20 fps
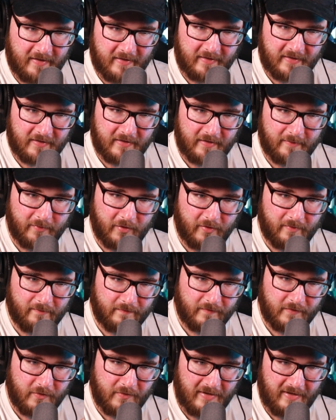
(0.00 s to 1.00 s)
and then at the
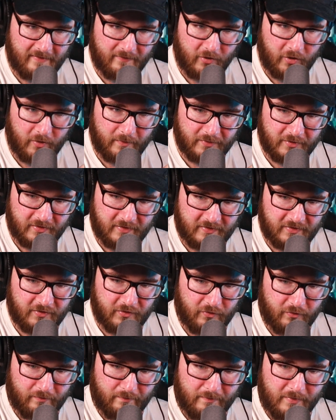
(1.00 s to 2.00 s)
bottom you have options
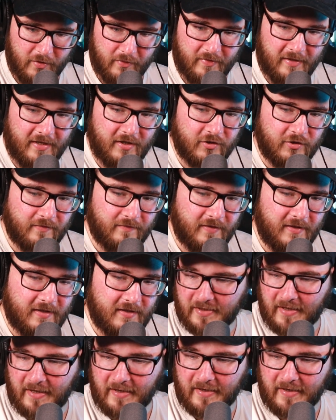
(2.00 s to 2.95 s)
to mute each of these,